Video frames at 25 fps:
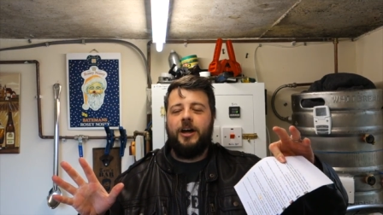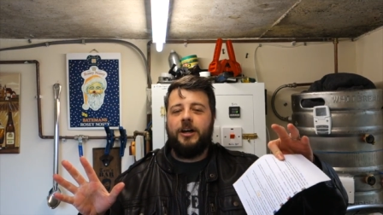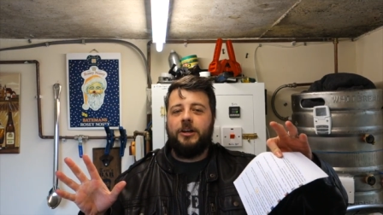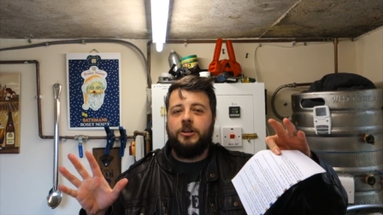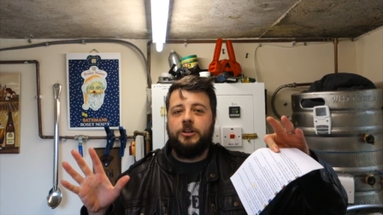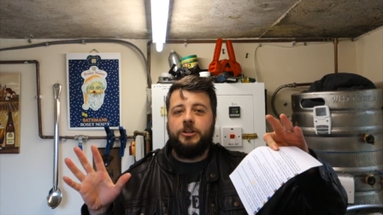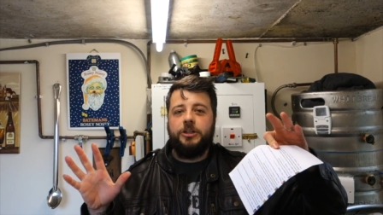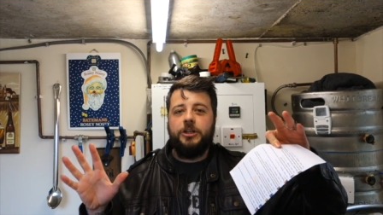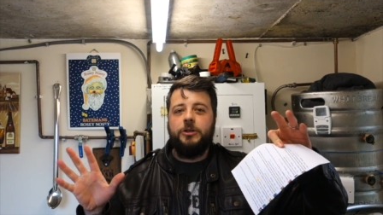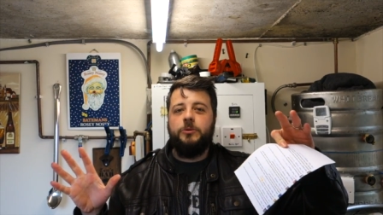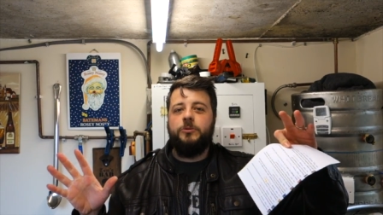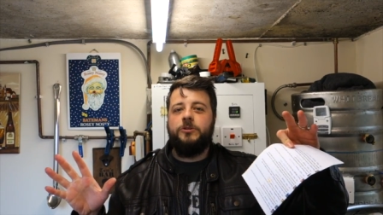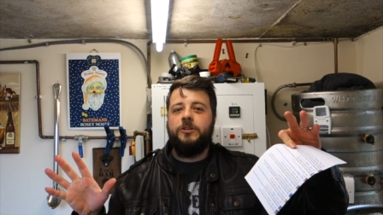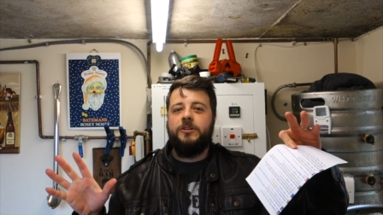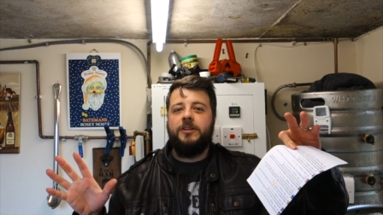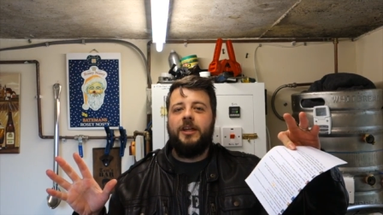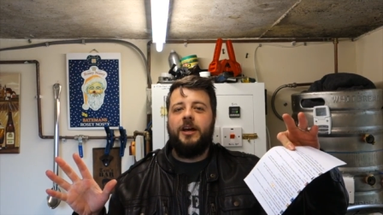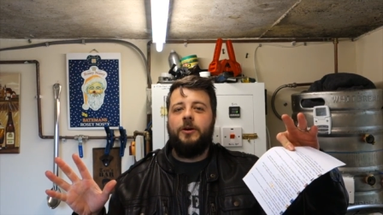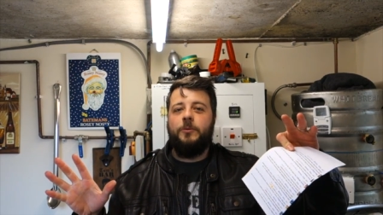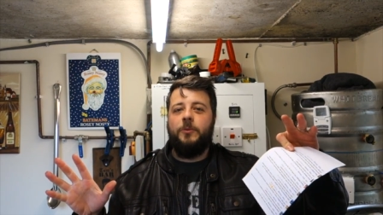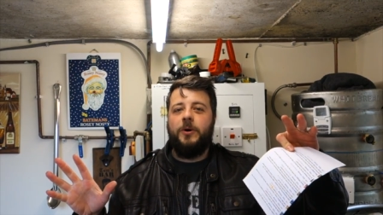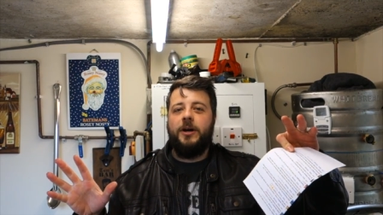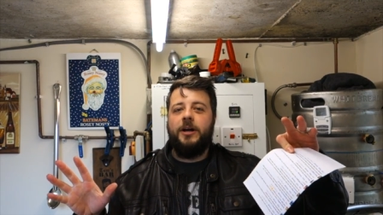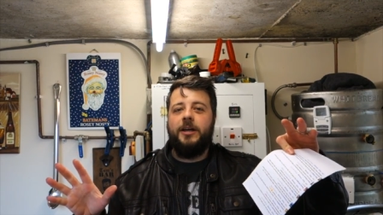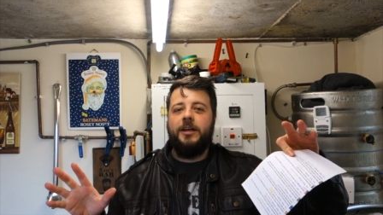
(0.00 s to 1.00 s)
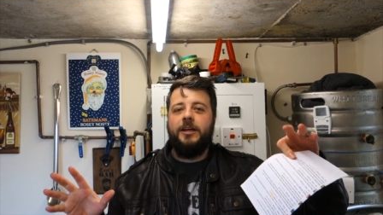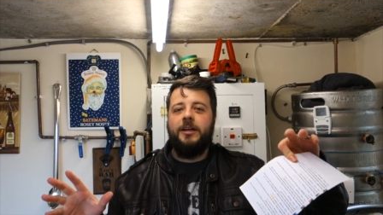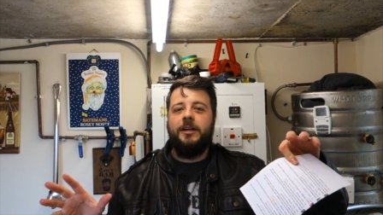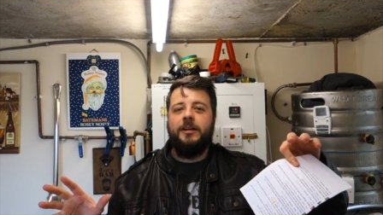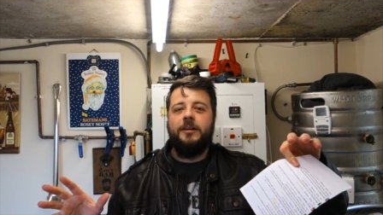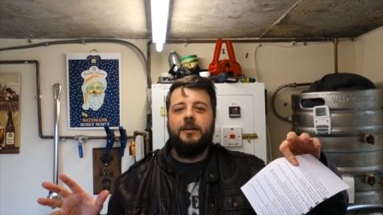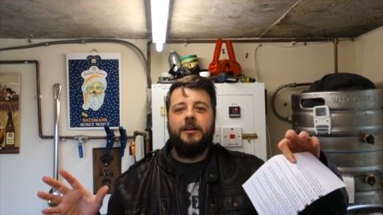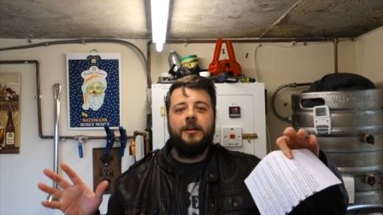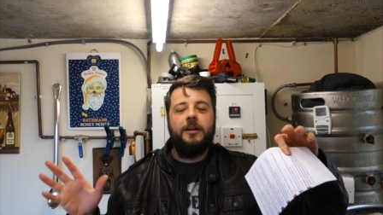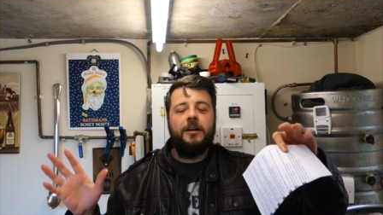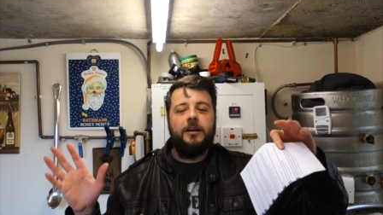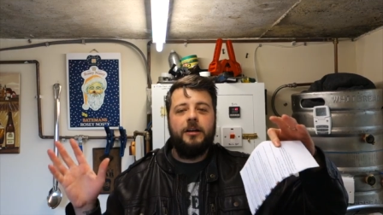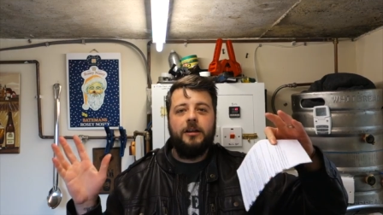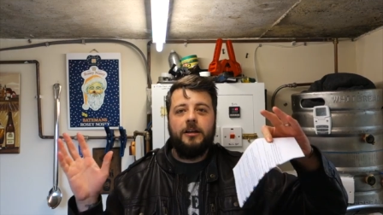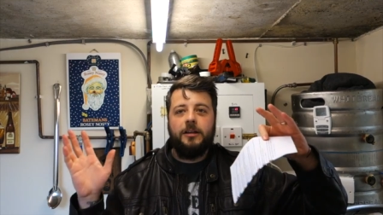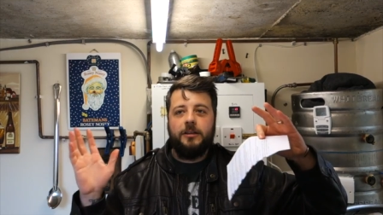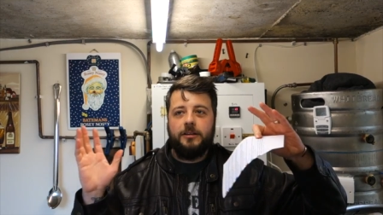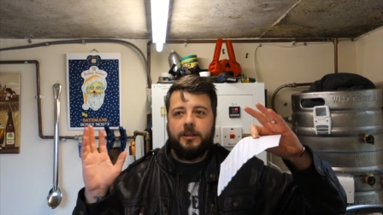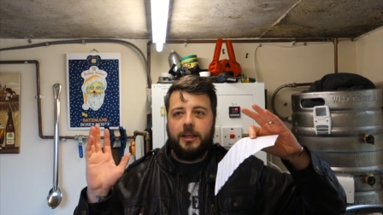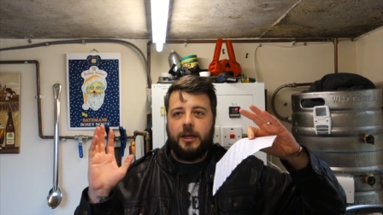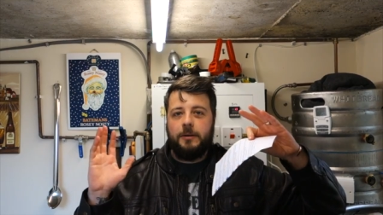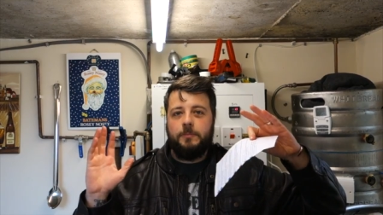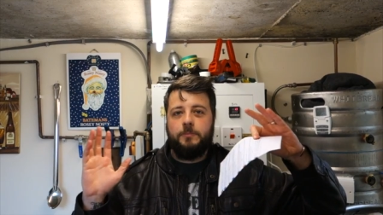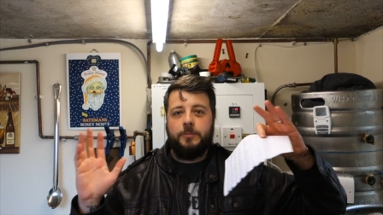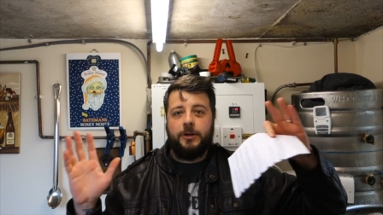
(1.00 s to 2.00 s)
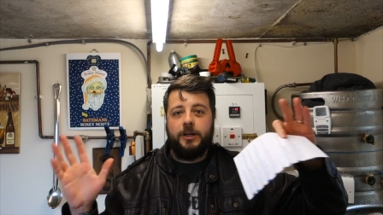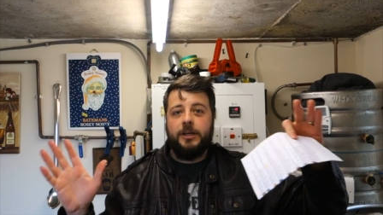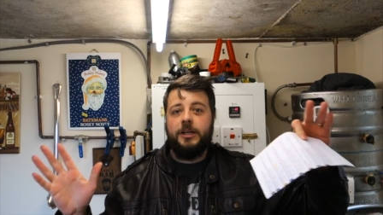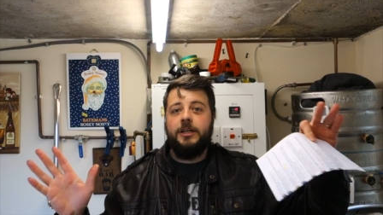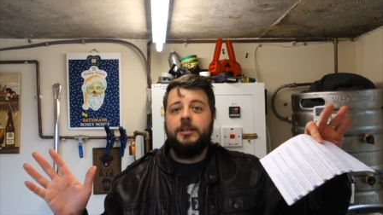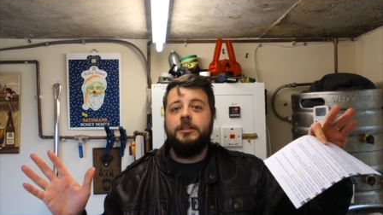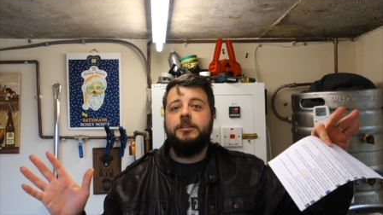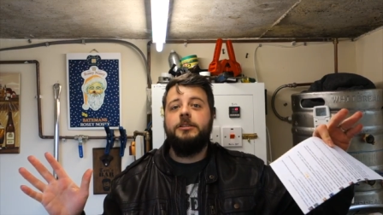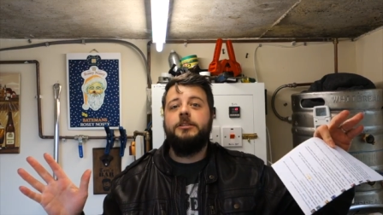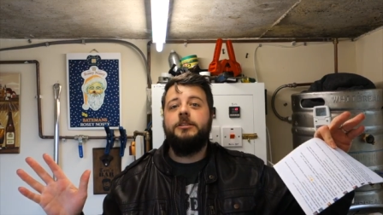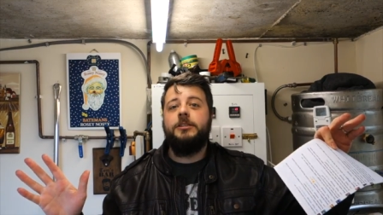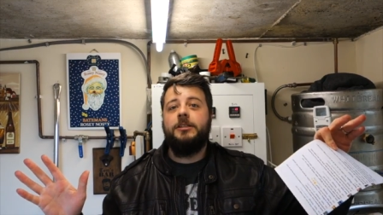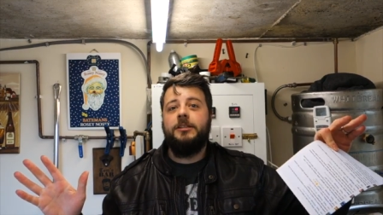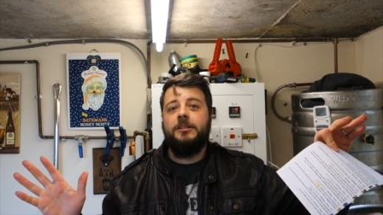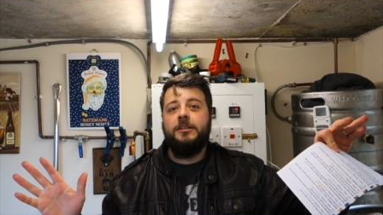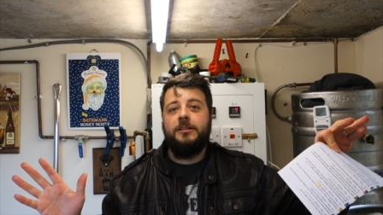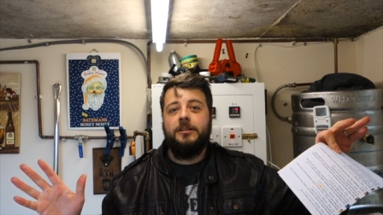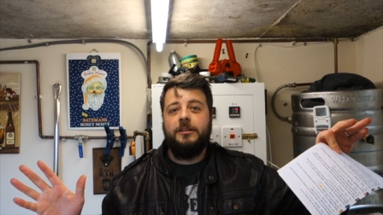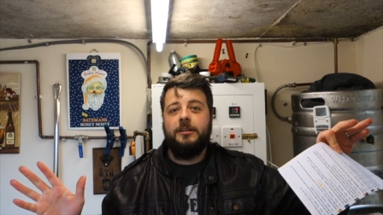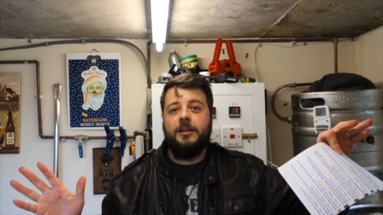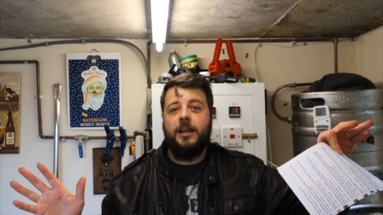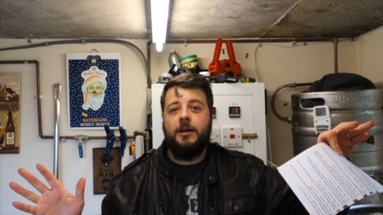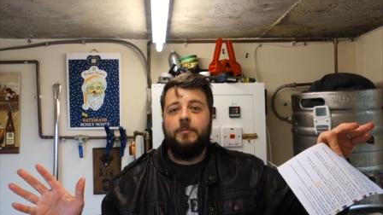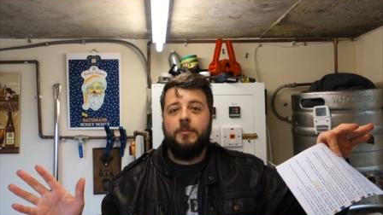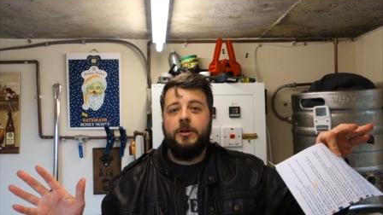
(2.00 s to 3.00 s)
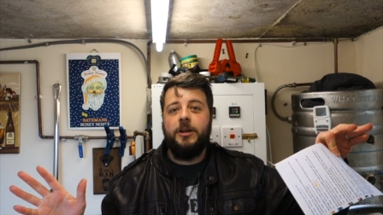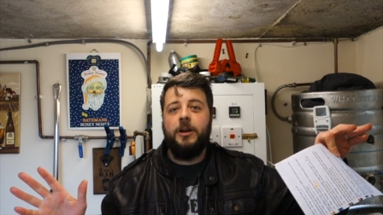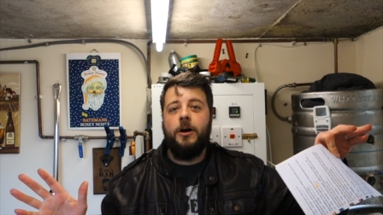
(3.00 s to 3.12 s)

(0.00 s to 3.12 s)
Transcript: could use in that way, then please let me